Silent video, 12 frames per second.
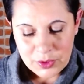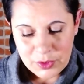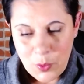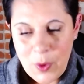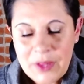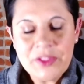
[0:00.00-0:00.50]

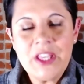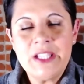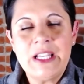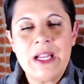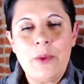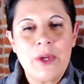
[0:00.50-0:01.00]
one thing
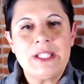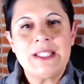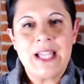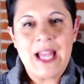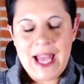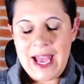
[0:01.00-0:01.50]
that I wanted
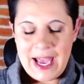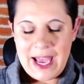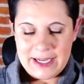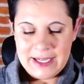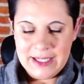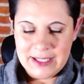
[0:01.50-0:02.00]
to
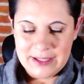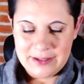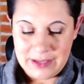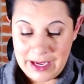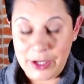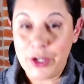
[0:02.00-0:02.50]
add,
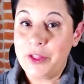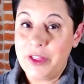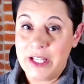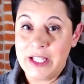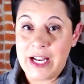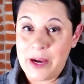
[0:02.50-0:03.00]
a good
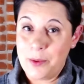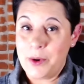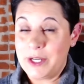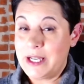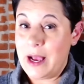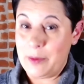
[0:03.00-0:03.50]
thing that I wrote
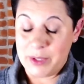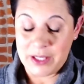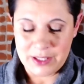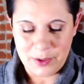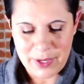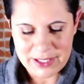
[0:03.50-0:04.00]
it down
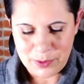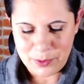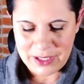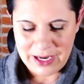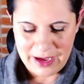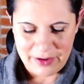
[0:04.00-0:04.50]
because otherwise I would